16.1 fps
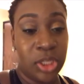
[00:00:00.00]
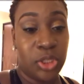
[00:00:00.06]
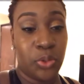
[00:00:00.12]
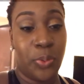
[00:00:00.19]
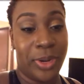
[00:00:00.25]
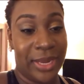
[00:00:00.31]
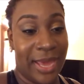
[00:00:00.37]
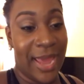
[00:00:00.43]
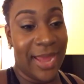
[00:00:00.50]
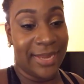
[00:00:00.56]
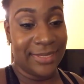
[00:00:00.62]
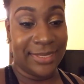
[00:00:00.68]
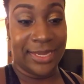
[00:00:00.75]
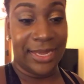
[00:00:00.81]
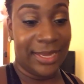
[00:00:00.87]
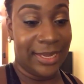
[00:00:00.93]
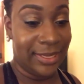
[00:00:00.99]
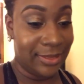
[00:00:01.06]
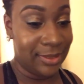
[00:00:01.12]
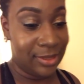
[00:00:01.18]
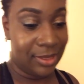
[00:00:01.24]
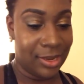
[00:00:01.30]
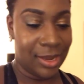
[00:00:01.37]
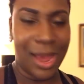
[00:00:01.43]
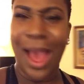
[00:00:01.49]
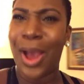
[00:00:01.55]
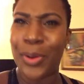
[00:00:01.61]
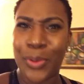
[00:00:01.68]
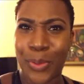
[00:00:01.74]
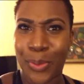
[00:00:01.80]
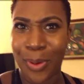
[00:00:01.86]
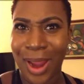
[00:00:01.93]
2018.
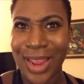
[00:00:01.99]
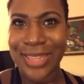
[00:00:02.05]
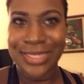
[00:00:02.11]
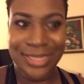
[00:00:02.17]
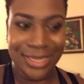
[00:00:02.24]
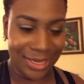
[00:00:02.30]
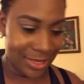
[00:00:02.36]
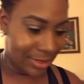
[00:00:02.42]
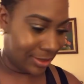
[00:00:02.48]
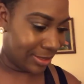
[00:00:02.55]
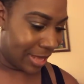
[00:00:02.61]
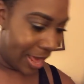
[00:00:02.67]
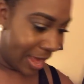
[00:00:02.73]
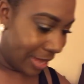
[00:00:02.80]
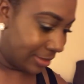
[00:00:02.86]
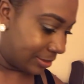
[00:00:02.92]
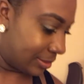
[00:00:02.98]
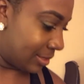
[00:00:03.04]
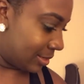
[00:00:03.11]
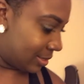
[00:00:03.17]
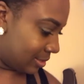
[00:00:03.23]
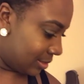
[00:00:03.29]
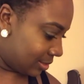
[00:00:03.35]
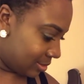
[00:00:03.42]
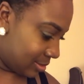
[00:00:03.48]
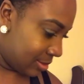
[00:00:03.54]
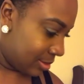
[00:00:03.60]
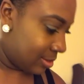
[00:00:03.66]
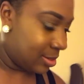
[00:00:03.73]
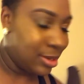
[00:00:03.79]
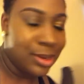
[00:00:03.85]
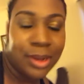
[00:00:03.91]
How crazy is that?
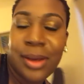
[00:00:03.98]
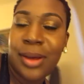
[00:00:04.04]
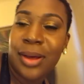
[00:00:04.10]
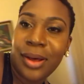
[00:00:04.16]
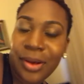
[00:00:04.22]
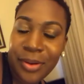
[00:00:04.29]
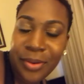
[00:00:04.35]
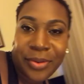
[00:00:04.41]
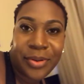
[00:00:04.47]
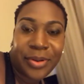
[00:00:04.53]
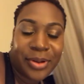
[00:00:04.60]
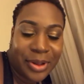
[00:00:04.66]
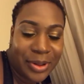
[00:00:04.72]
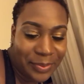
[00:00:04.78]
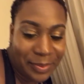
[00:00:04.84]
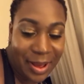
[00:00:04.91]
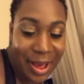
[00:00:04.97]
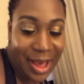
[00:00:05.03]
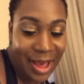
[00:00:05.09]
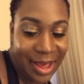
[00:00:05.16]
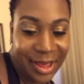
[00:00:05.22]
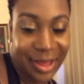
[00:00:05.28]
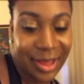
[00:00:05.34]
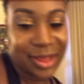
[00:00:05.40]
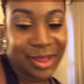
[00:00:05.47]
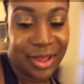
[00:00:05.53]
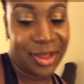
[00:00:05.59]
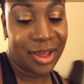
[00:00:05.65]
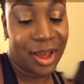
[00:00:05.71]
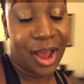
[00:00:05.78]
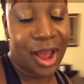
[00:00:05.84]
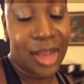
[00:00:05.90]
Oh my
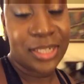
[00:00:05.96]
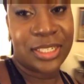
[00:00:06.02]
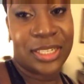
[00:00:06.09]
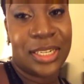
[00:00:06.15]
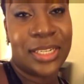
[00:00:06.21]
gosh,